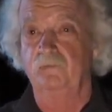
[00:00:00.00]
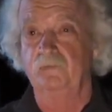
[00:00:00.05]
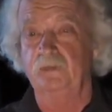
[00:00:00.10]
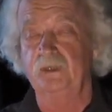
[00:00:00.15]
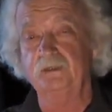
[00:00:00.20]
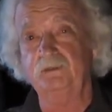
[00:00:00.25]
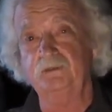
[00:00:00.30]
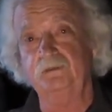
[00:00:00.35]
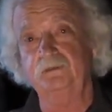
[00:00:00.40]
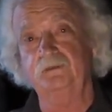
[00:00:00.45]

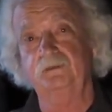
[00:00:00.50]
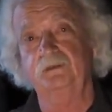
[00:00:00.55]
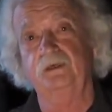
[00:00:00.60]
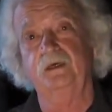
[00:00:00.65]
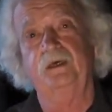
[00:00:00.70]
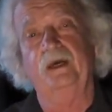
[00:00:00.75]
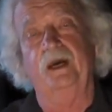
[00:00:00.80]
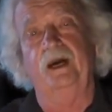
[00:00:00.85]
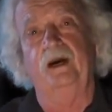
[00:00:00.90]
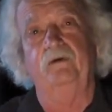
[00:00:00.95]
This
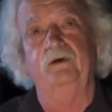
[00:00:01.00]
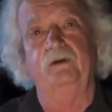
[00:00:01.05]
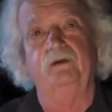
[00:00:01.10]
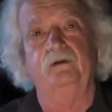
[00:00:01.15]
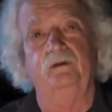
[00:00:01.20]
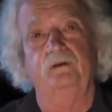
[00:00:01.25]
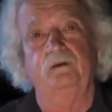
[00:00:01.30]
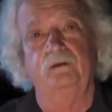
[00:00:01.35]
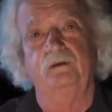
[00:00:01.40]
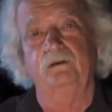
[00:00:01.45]
he
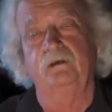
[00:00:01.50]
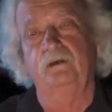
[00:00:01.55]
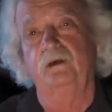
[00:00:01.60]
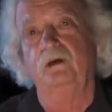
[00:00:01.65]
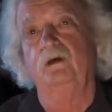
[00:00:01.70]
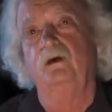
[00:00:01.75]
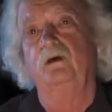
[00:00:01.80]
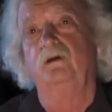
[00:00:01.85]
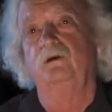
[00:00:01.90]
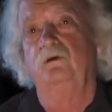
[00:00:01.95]
carried
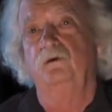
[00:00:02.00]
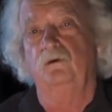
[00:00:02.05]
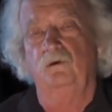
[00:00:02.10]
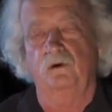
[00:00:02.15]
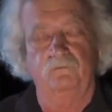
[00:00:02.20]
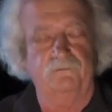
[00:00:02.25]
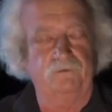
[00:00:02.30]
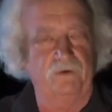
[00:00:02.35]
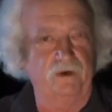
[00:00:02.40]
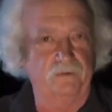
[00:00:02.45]
to
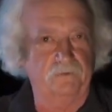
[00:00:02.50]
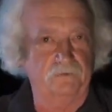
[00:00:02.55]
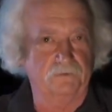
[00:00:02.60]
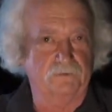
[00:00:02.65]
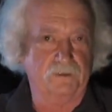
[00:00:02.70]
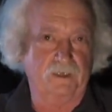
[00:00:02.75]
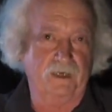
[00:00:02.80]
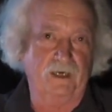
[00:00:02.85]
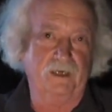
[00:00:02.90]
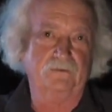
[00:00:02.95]
her
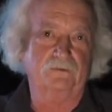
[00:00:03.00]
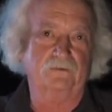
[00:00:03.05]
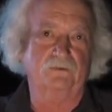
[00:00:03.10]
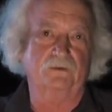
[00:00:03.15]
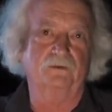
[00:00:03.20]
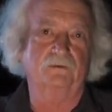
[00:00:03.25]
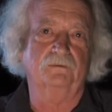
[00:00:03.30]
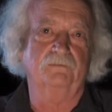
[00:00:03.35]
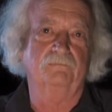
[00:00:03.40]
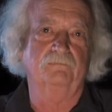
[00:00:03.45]
father's
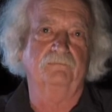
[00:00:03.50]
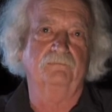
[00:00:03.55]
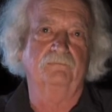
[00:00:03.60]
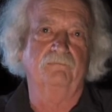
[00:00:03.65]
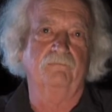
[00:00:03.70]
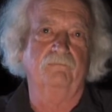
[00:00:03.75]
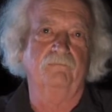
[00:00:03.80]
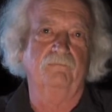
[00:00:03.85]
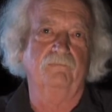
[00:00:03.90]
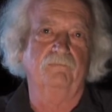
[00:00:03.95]
castle
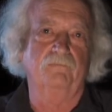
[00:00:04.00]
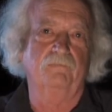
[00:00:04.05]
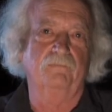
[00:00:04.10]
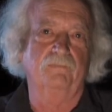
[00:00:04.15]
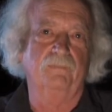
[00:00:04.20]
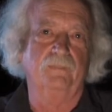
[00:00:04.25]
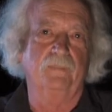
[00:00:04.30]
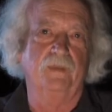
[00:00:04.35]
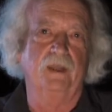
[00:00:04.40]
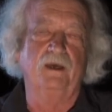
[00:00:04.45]

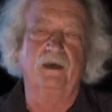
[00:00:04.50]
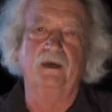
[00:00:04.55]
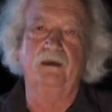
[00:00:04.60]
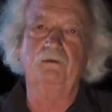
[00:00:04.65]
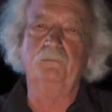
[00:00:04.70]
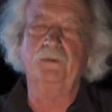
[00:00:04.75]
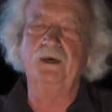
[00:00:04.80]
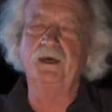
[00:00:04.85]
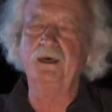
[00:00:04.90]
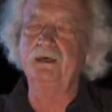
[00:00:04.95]

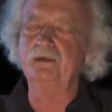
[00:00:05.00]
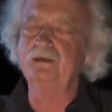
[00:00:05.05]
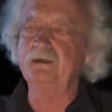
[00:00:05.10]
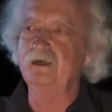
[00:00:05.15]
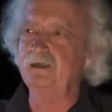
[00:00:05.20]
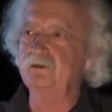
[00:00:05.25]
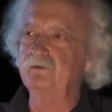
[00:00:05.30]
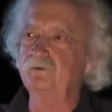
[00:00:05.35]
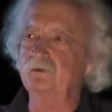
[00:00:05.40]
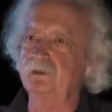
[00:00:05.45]
and begged
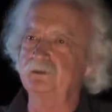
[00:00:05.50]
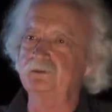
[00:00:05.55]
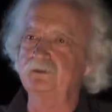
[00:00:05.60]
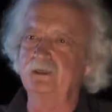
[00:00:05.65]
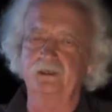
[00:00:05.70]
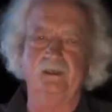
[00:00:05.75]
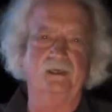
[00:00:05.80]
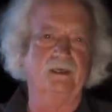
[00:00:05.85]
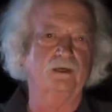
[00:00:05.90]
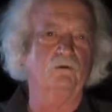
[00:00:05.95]
entrance
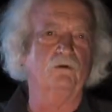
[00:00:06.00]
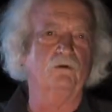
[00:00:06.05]
that he